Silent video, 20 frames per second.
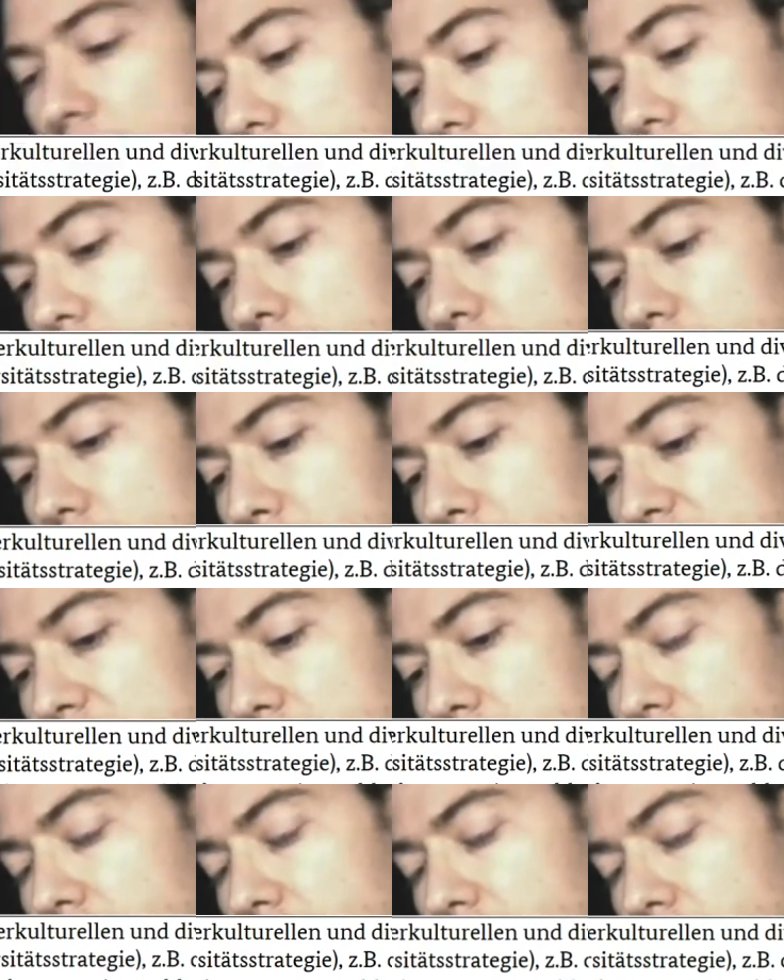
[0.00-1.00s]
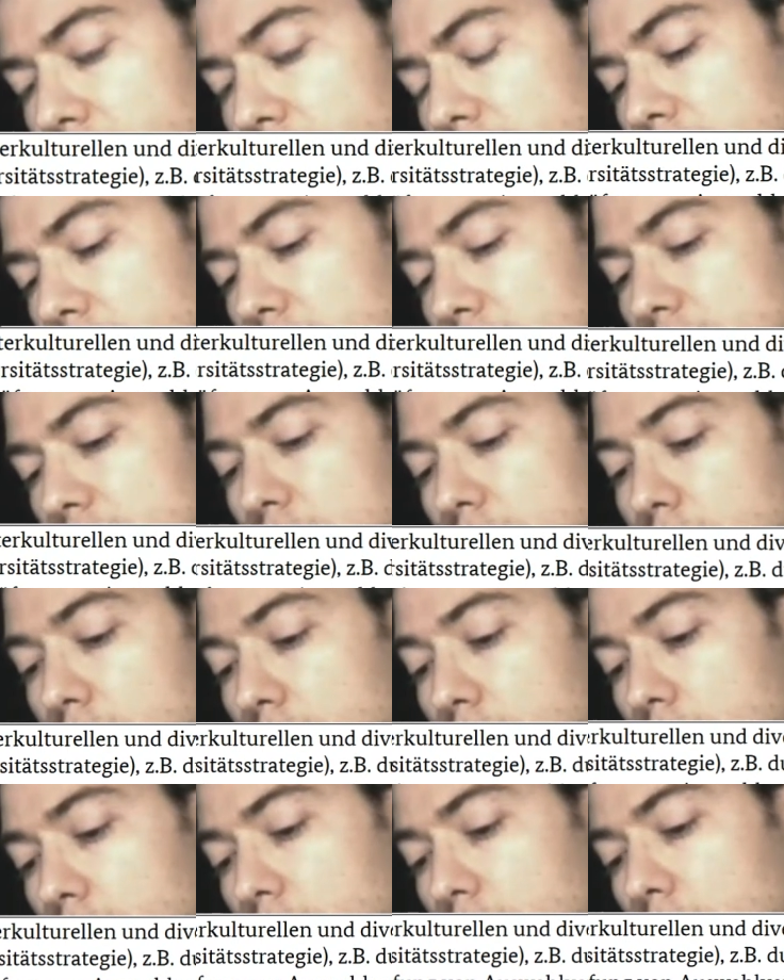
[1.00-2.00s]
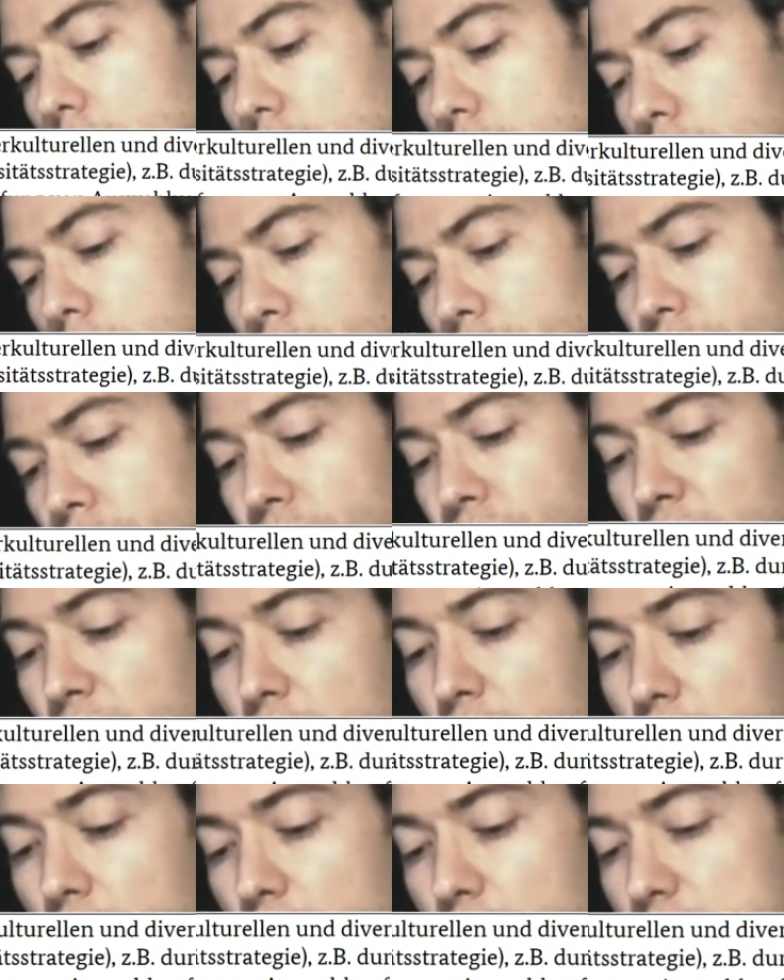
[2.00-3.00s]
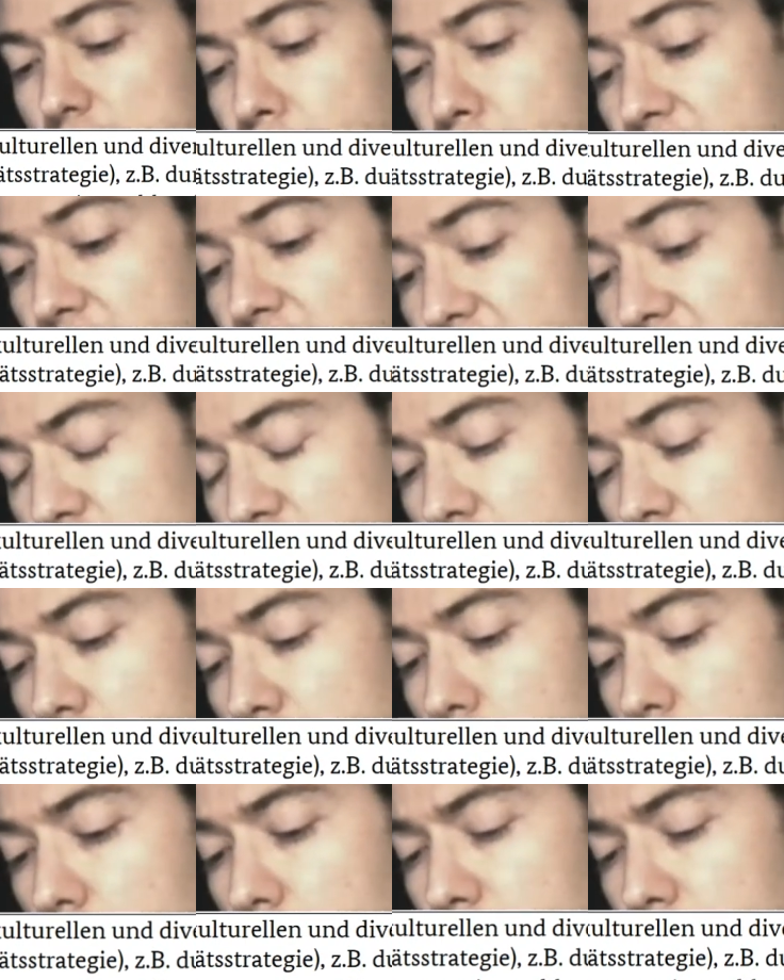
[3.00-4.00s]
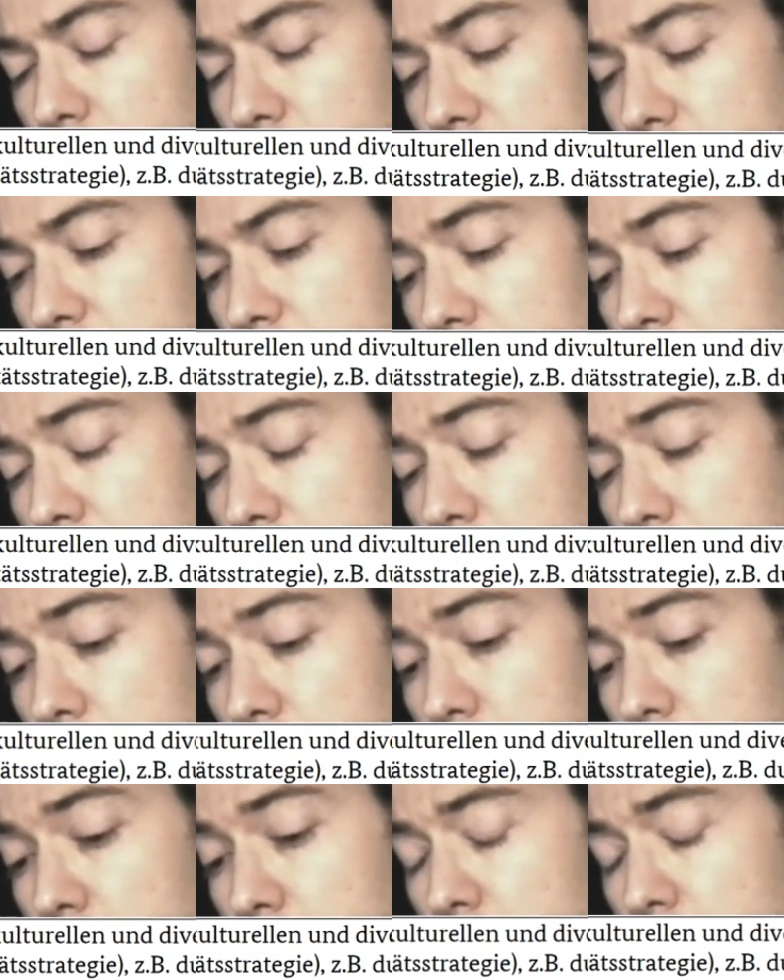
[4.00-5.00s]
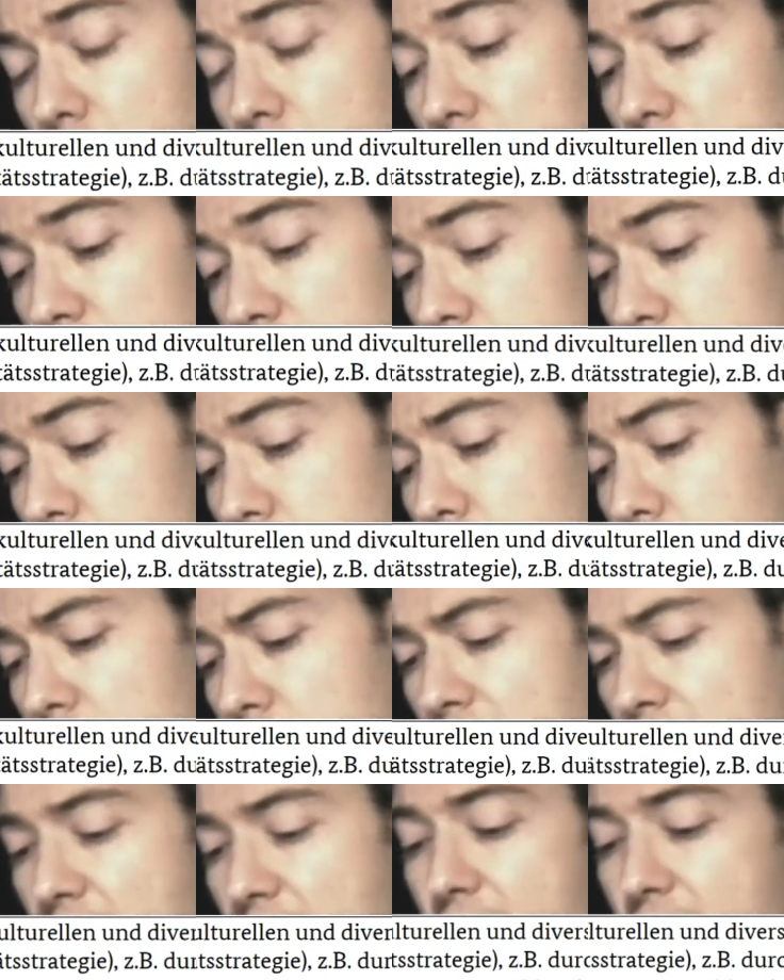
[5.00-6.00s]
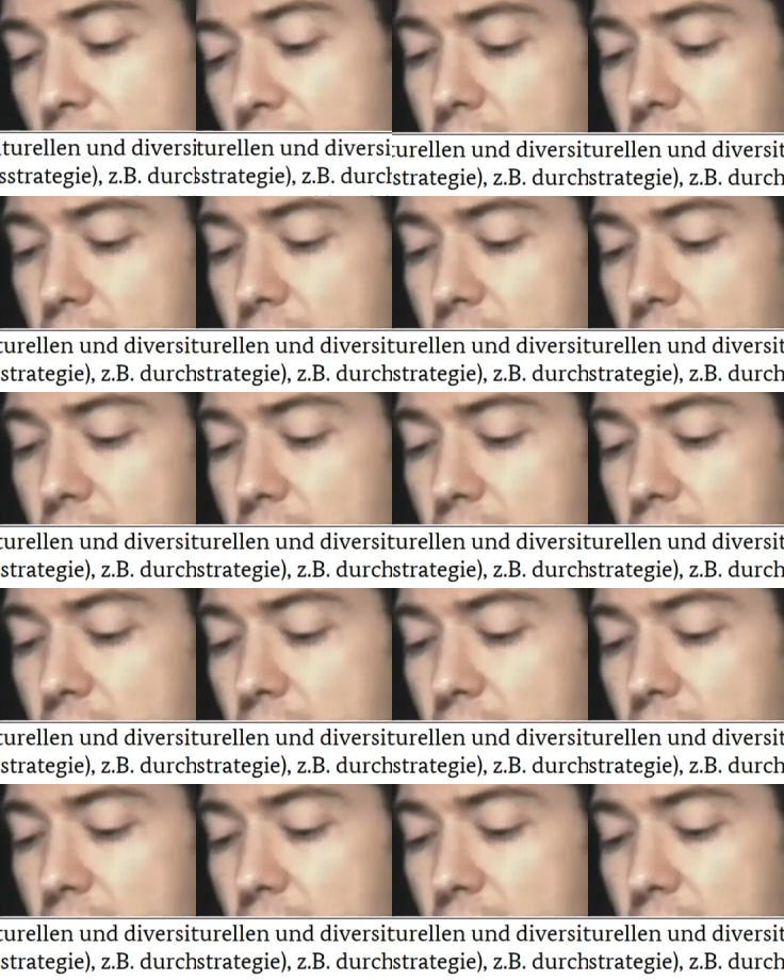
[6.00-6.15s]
Number 7 is the expansion of intercultural and